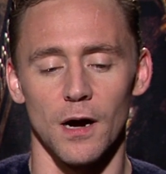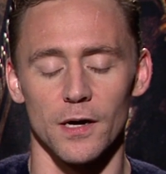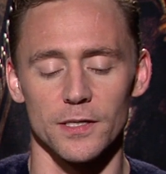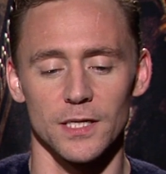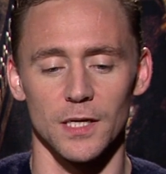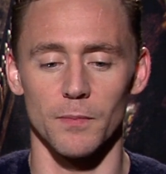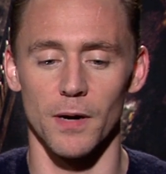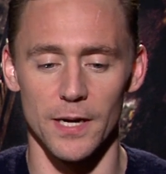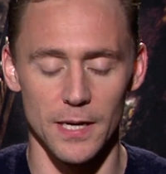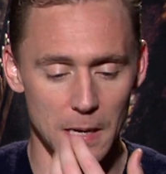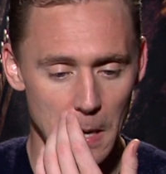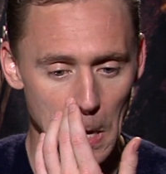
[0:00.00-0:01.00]
asking my,
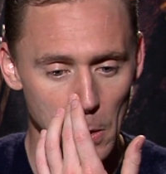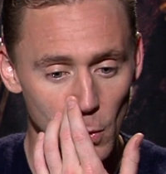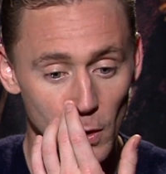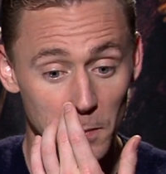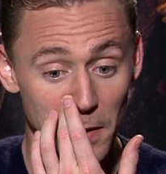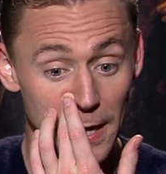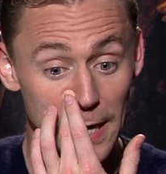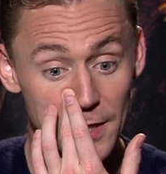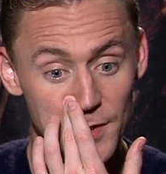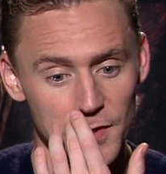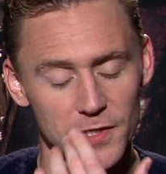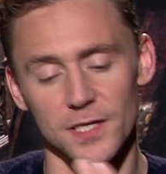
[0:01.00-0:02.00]
calling my
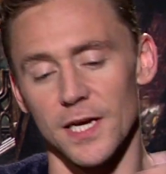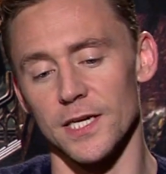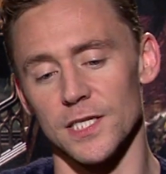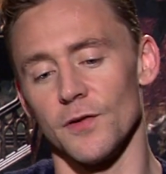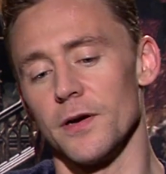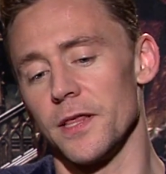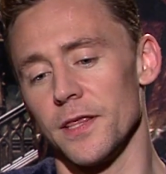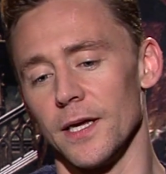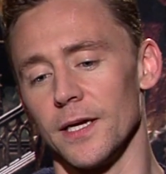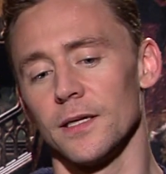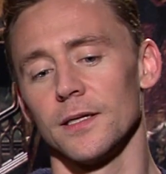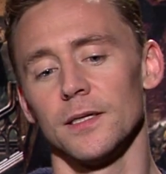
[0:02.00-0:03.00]
agent, saying, "Is there
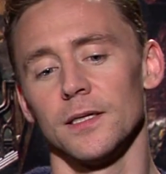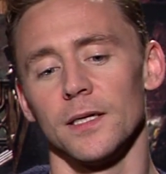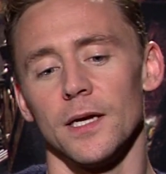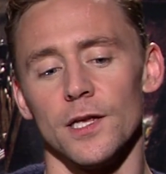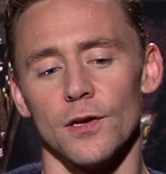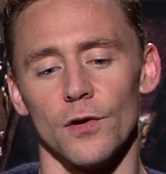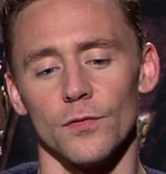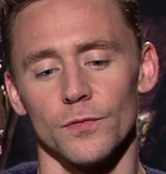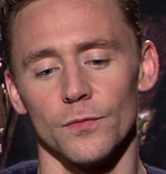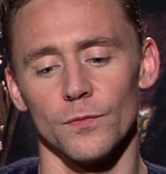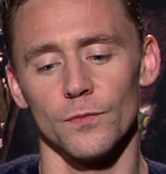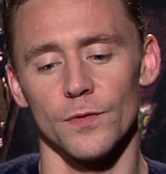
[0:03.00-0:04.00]
anything, you know,
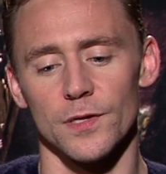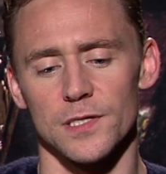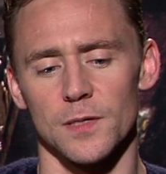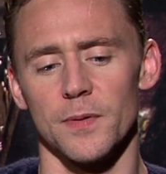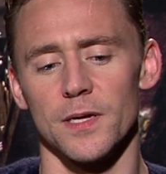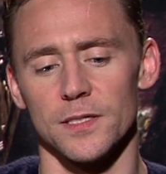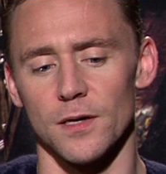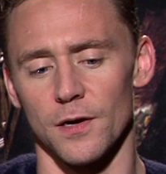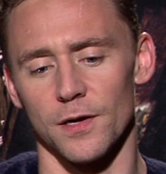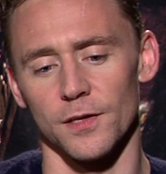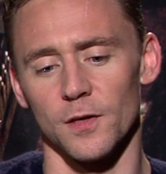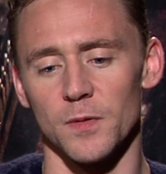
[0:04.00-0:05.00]
that's a bit
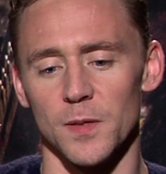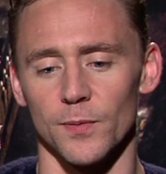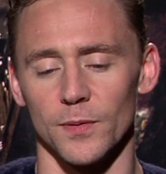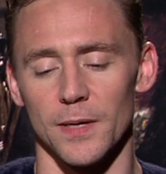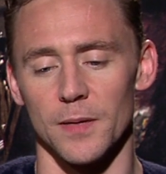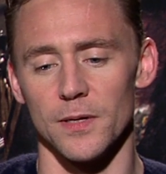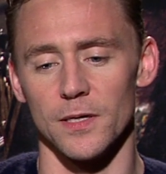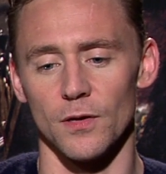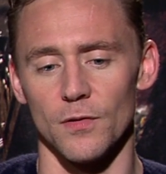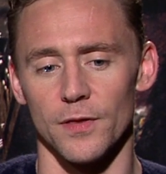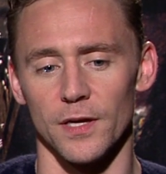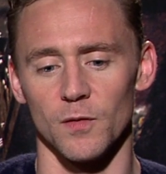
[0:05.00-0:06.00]
darker that people maybe
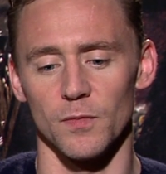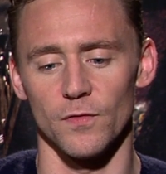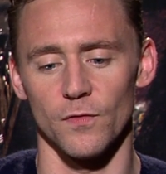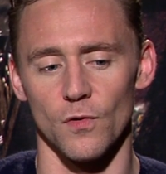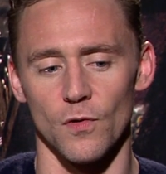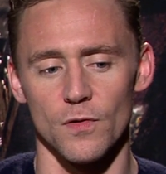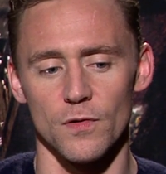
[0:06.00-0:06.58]
don't think of me for?"